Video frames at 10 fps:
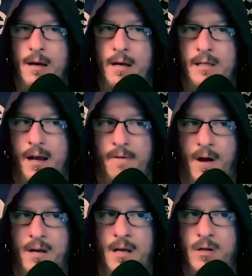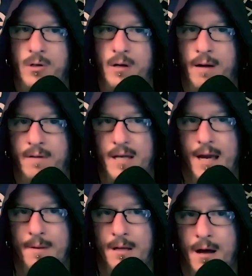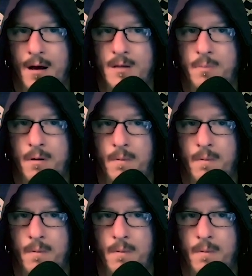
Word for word: he's like, if I need you, you're gonna have to take me to the hospital.